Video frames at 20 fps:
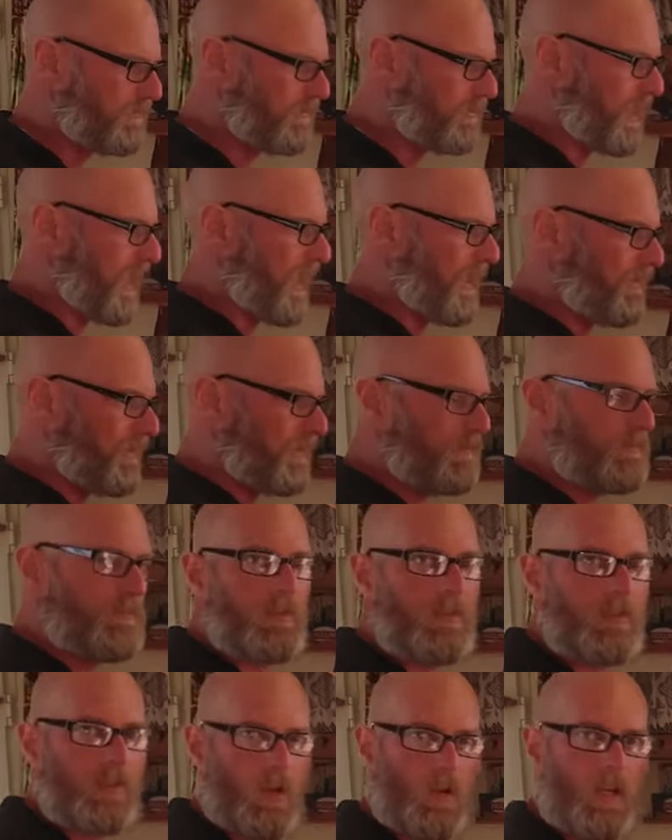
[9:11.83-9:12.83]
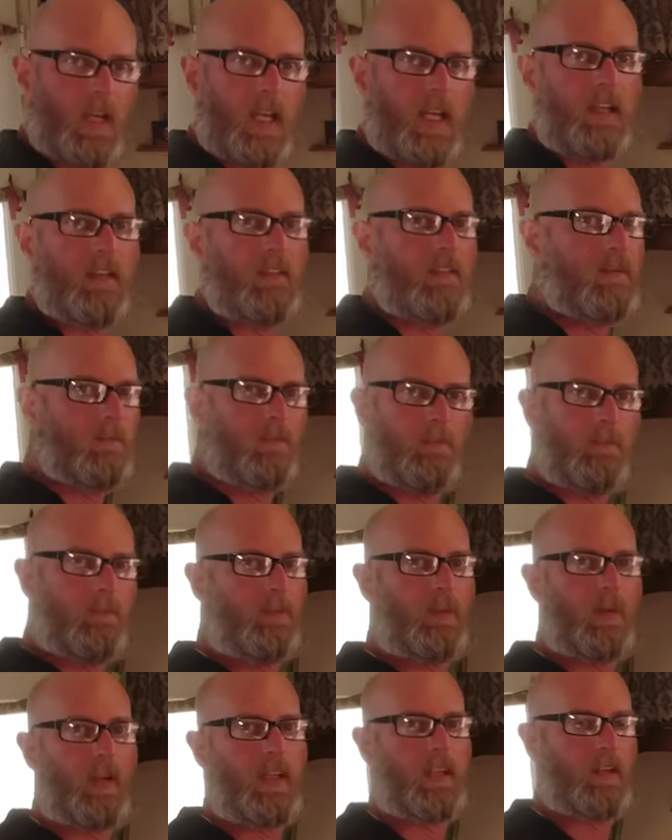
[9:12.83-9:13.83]
shower, toilet,
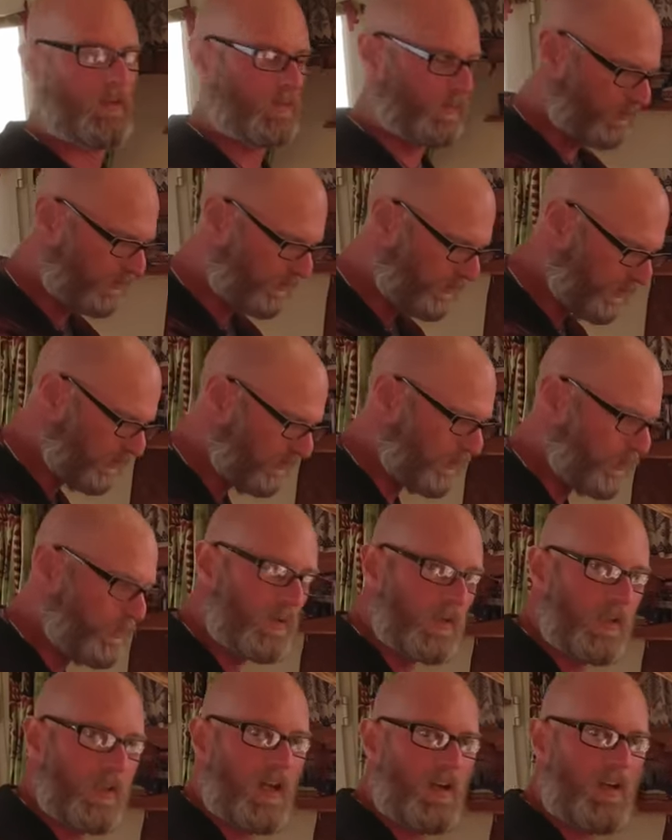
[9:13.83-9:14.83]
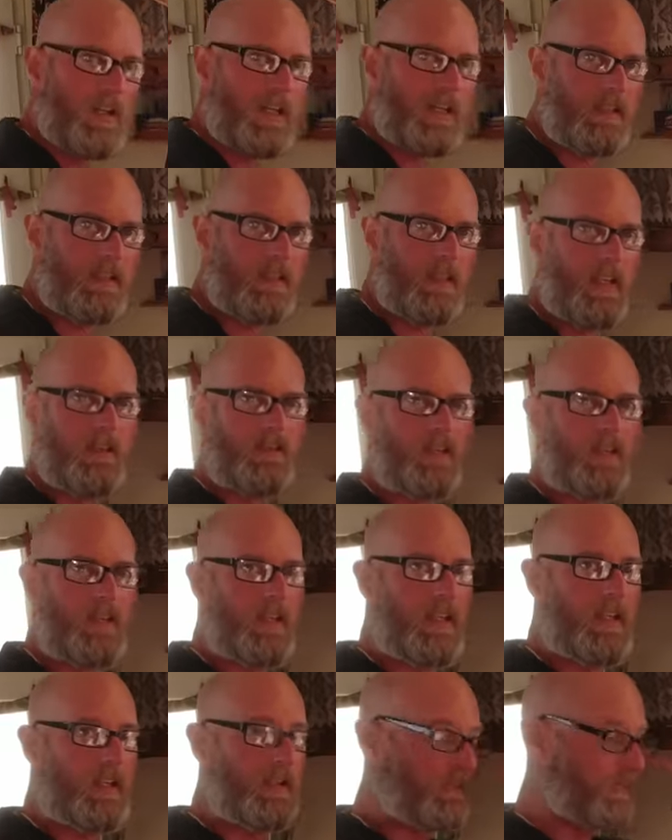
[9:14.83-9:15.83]
brilliant, all sort of all lined and
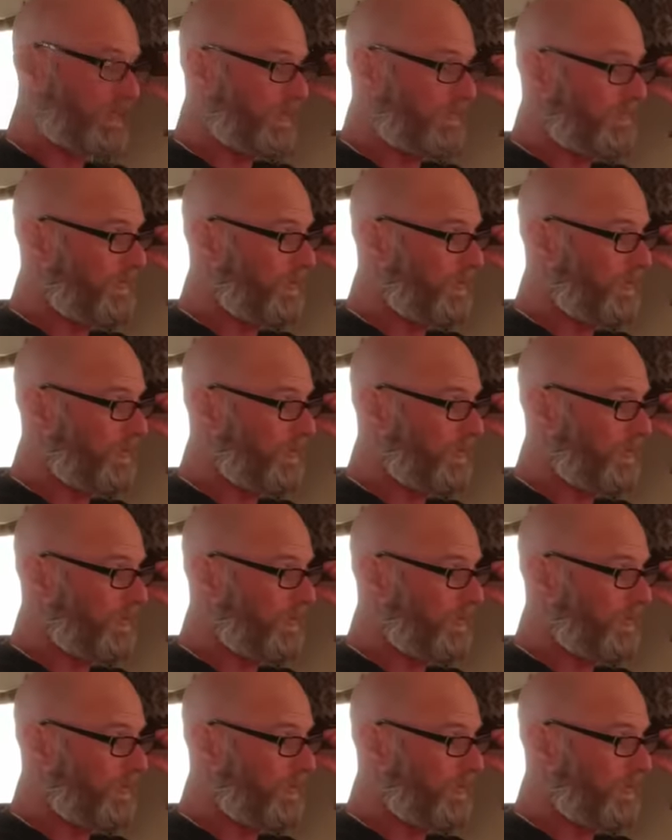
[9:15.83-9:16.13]
everything, like